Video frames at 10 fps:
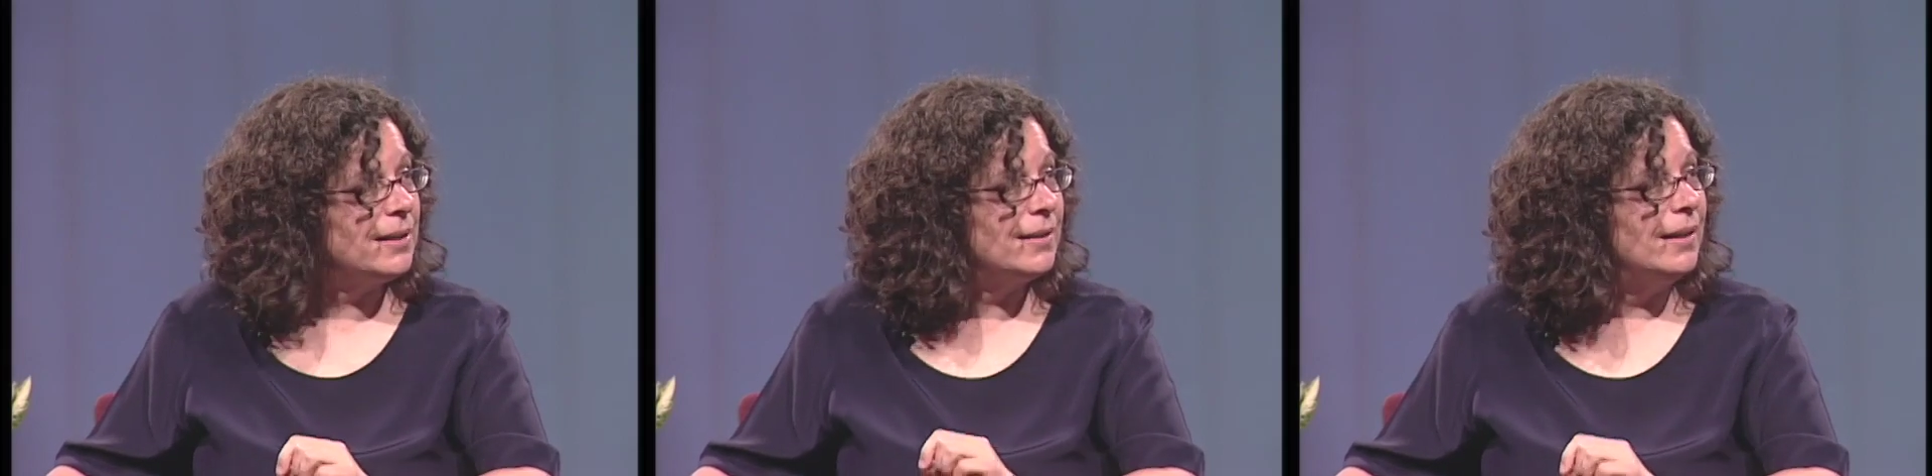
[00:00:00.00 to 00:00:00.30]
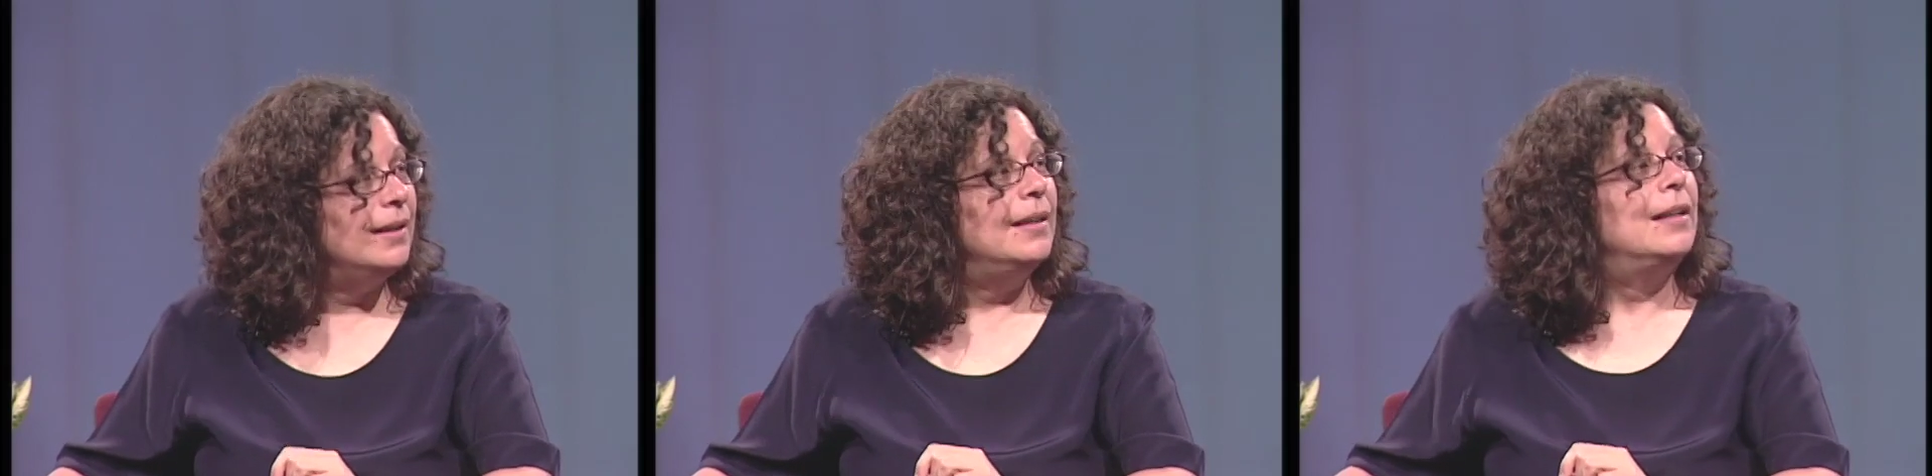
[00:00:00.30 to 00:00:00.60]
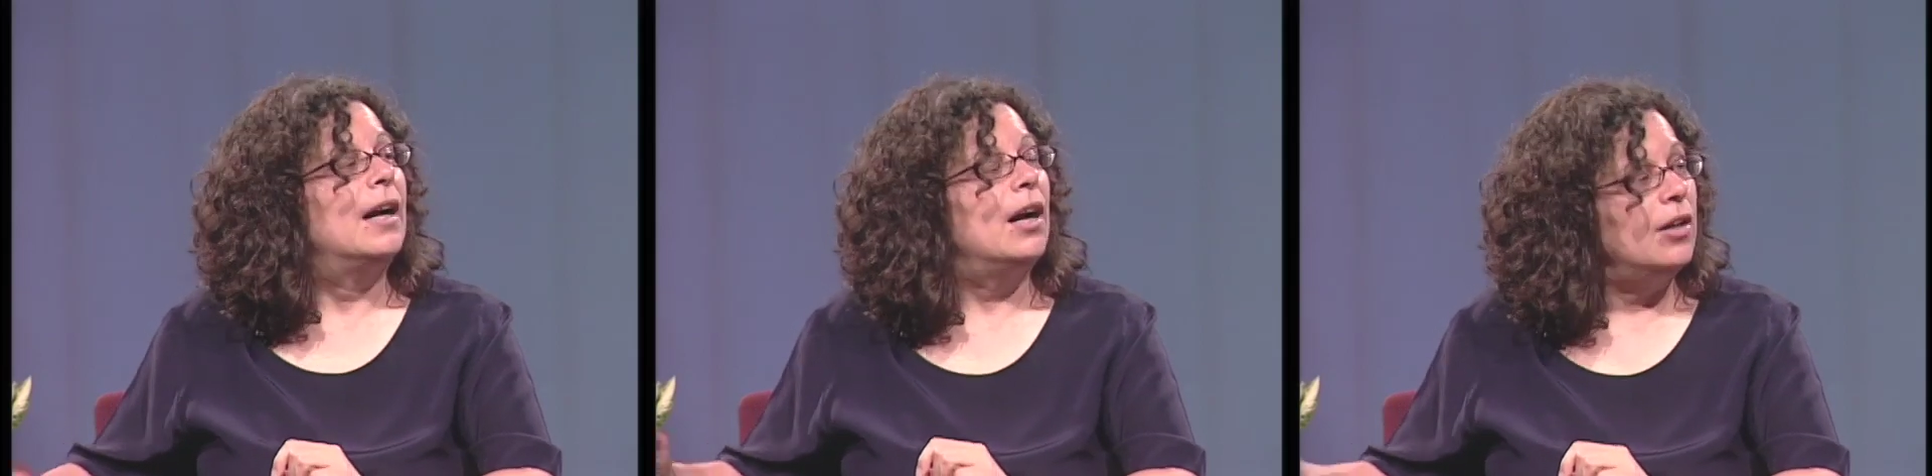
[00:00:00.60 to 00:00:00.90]
it,
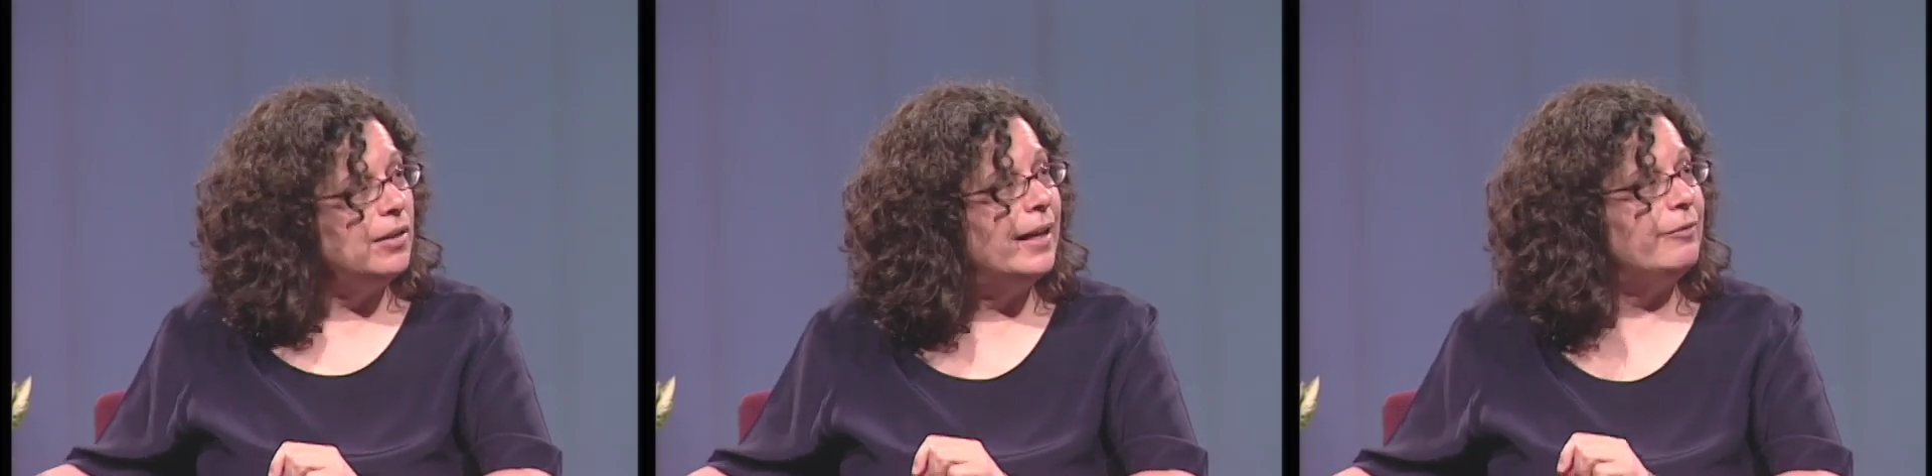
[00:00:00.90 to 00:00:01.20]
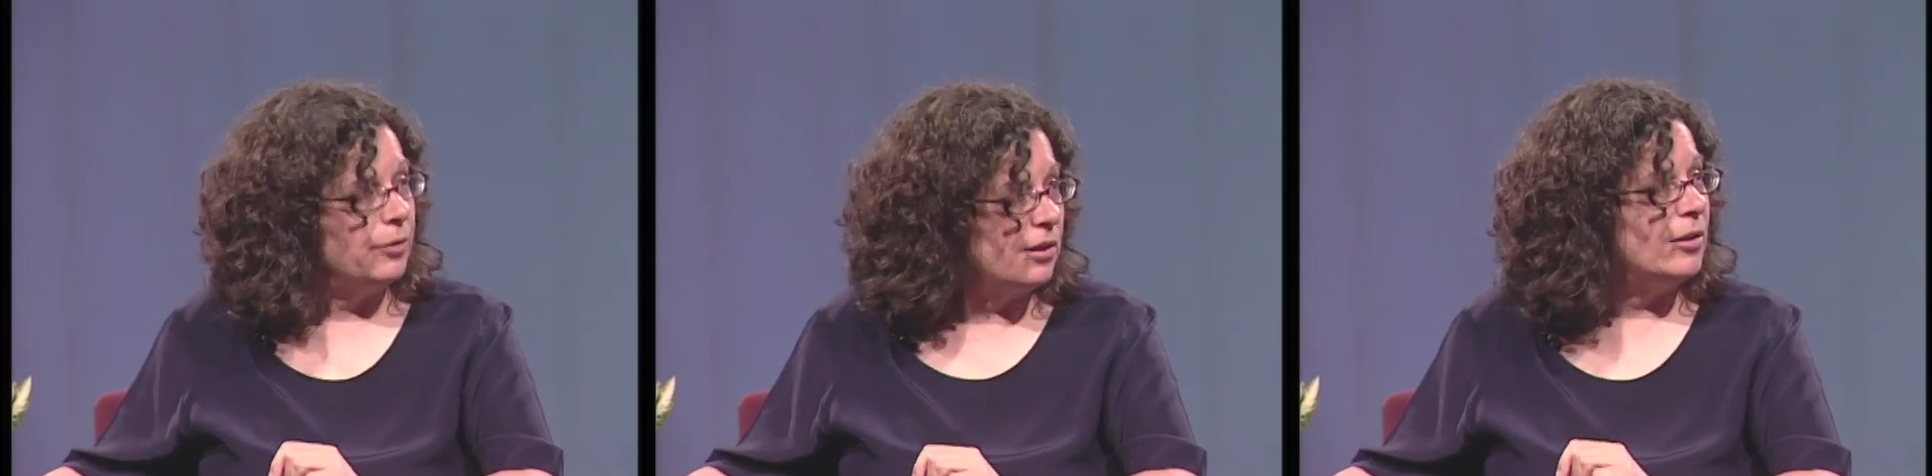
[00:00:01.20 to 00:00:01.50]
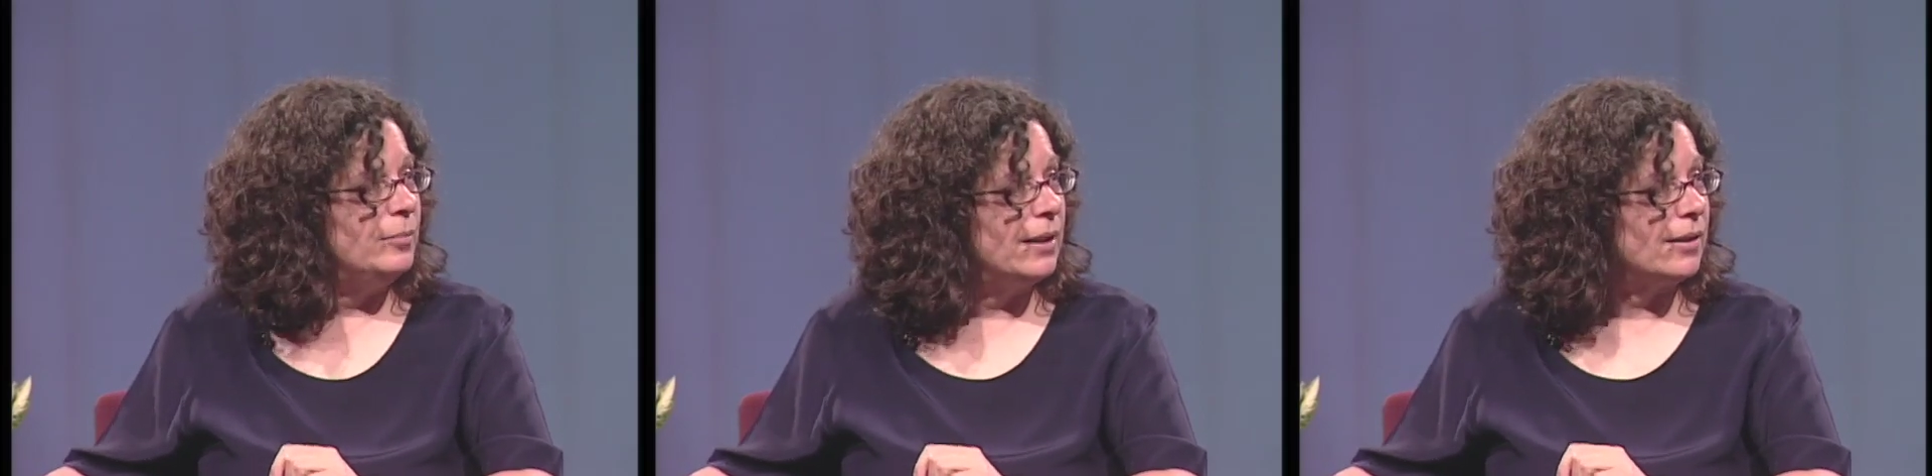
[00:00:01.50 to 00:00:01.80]
her life will
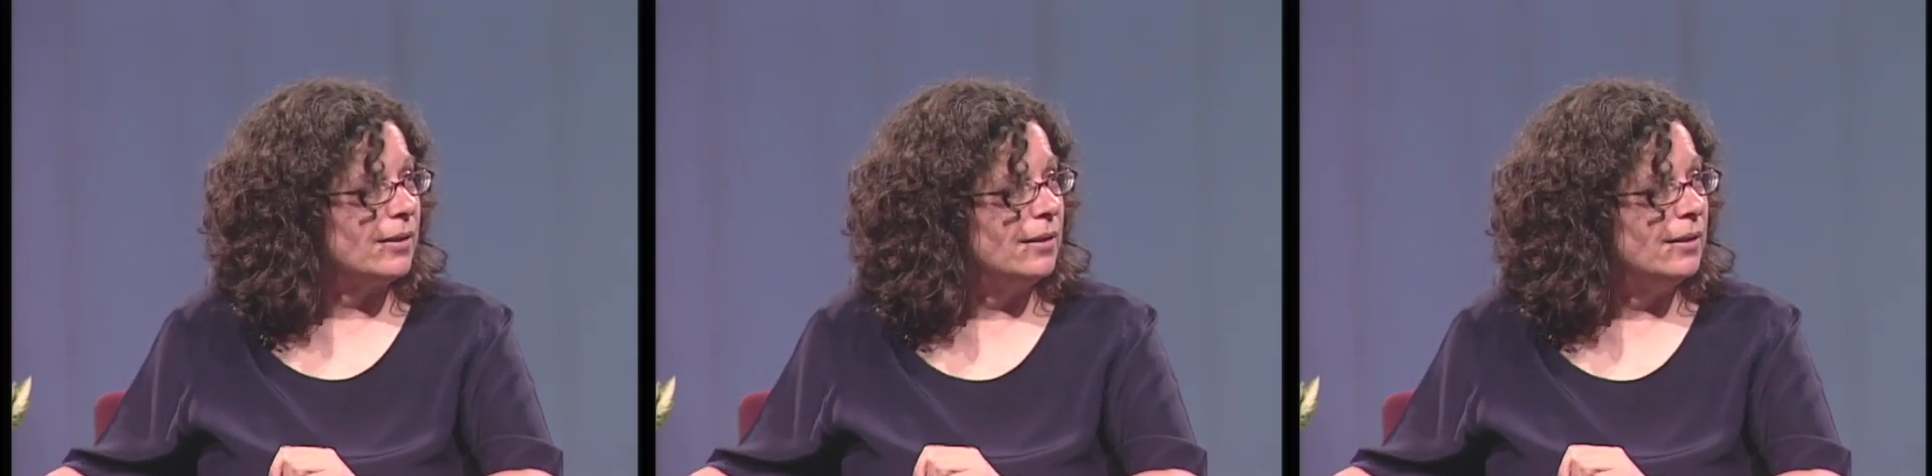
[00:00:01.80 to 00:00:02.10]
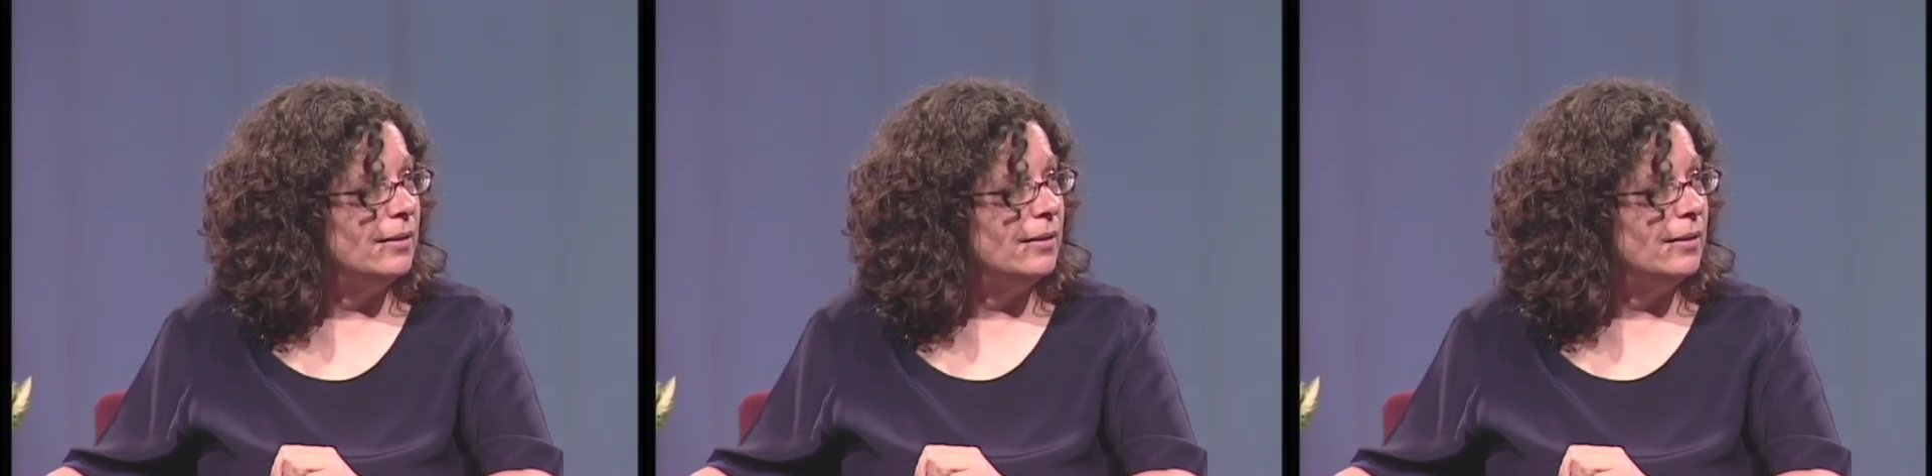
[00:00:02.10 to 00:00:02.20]
go better.